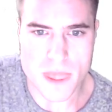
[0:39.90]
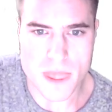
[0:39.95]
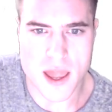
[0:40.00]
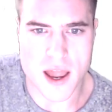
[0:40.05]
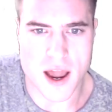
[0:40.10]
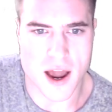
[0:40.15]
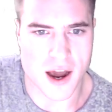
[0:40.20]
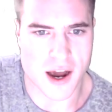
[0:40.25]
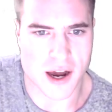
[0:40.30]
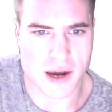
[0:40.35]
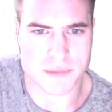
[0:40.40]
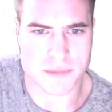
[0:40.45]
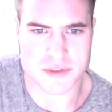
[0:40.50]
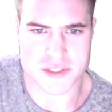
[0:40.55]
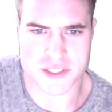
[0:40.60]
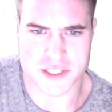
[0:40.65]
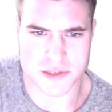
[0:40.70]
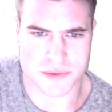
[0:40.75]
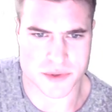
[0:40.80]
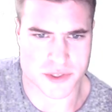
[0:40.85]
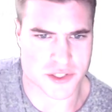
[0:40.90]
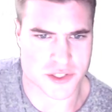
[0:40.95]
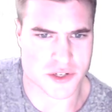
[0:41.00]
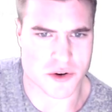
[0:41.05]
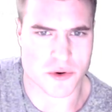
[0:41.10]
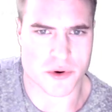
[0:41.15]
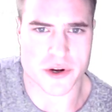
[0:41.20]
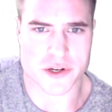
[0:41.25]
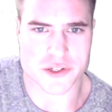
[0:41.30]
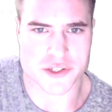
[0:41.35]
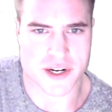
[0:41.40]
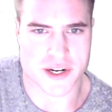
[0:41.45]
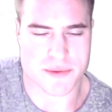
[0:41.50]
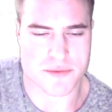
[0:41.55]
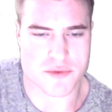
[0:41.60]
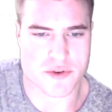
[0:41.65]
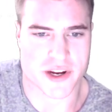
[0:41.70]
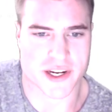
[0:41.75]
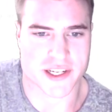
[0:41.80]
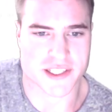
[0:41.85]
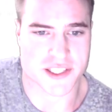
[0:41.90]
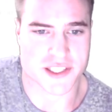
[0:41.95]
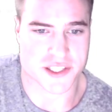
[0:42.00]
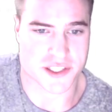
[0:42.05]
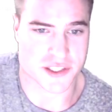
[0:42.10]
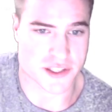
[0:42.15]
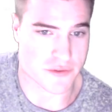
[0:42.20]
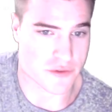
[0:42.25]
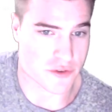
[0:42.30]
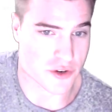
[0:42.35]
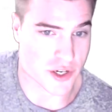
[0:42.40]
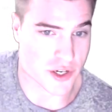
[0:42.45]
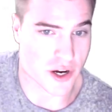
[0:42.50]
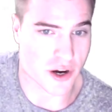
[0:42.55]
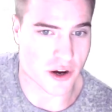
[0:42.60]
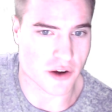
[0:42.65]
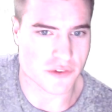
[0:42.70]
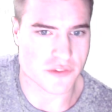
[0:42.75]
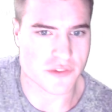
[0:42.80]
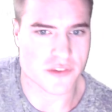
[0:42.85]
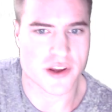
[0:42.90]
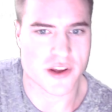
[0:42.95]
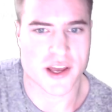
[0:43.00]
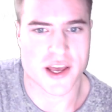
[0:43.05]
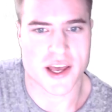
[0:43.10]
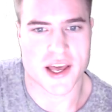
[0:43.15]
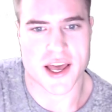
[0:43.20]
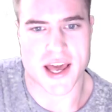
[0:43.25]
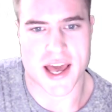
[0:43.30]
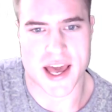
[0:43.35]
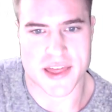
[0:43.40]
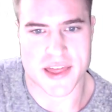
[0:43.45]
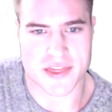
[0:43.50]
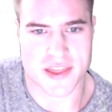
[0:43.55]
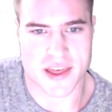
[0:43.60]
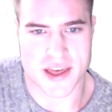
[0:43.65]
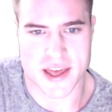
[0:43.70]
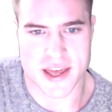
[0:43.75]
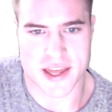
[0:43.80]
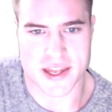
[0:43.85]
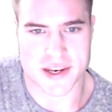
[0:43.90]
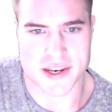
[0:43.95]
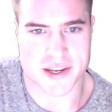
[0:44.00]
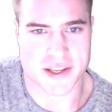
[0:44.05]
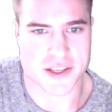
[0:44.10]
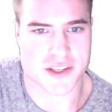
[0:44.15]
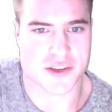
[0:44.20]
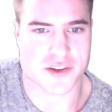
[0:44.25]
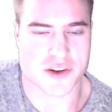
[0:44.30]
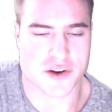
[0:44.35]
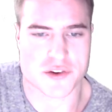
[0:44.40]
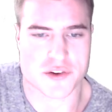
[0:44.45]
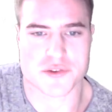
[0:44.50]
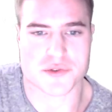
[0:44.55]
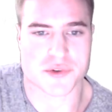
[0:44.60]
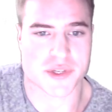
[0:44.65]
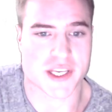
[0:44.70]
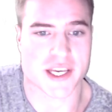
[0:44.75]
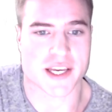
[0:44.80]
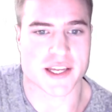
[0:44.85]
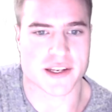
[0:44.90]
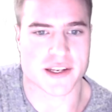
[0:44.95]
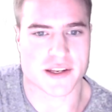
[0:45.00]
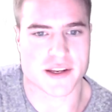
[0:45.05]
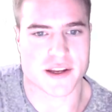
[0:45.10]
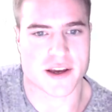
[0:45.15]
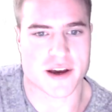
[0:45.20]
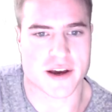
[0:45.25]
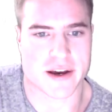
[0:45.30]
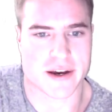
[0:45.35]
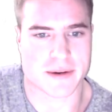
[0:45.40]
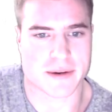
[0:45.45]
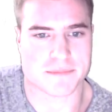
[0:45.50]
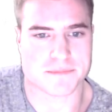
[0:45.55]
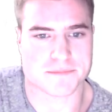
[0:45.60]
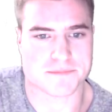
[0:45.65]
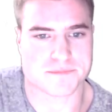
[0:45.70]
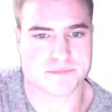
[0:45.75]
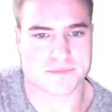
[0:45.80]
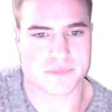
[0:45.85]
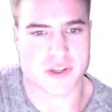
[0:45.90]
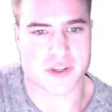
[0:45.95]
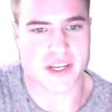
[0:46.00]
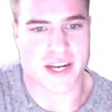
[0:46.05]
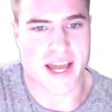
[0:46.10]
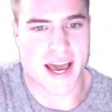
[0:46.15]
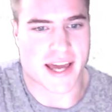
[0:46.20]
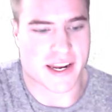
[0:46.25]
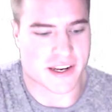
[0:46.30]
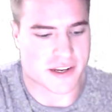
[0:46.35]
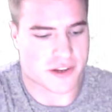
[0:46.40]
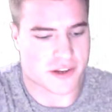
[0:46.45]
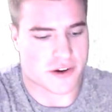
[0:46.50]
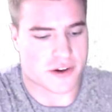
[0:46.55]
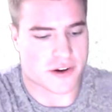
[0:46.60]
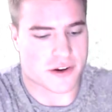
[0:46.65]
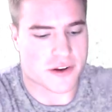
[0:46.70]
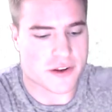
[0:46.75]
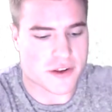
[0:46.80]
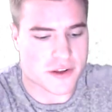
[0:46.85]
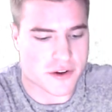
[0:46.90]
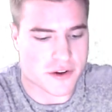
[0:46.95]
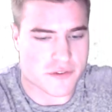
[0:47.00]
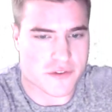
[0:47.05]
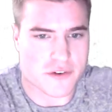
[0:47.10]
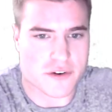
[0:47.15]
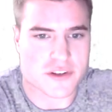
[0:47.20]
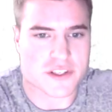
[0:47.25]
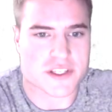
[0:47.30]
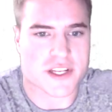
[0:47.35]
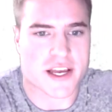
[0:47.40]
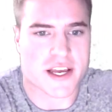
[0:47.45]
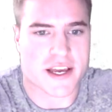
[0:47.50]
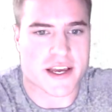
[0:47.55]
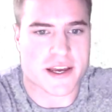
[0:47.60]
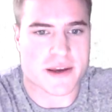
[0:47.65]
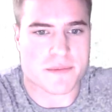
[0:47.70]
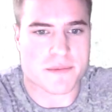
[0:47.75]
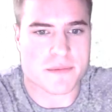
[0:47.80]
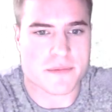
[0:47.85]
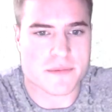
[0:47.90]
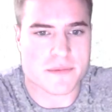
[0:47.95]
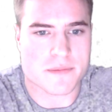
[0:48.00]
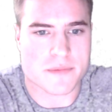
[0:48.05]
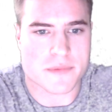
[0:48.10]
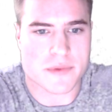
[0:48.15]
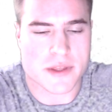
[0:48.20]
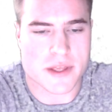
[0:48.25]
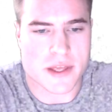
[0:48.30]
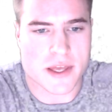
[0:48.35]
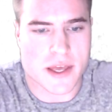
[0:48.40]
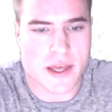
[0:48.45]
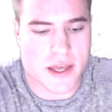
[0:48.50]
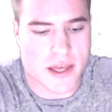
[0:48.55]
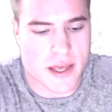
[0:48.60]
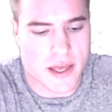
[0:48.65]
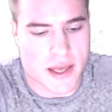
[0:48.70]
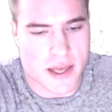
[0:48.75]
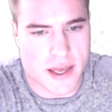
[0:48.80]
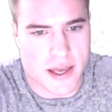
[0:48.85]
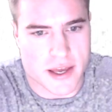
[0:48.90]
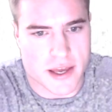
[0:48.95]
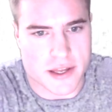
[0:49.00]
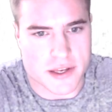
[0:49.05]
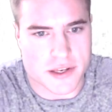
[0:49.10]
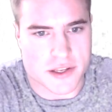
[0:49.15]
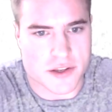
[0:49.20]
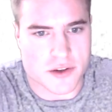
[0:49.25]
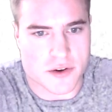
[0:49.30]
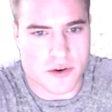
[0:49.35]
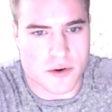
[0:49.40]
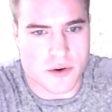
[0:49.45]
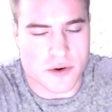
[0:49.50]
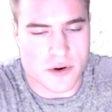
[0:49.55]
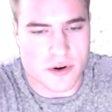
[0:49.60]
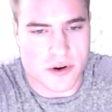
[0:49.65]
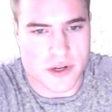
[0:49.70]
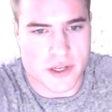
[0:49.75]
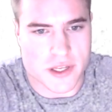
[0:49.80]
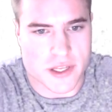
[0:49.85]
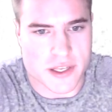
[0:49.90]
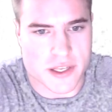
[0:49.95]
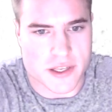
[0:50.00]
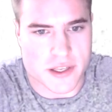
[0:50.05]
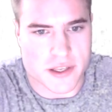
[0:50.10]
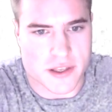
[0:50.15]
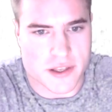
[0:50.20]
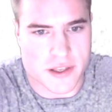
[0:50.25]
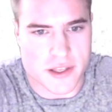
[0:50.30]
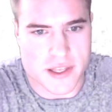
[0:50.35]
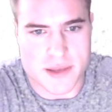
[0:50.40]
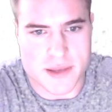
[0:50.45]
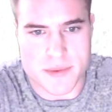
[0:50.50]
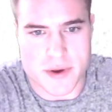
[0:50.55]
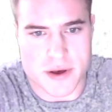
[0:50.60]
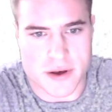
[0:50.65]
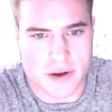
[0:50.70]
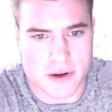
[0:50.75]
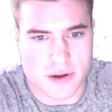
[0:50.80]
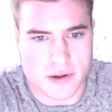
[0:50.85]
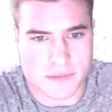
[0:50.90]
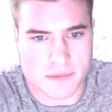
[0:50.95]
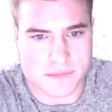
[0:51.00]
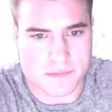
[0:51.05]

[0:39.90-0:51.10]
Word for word: um, see what score you're trying to break consistently for golf, and then you know you get um, you can add in your your first name and your email,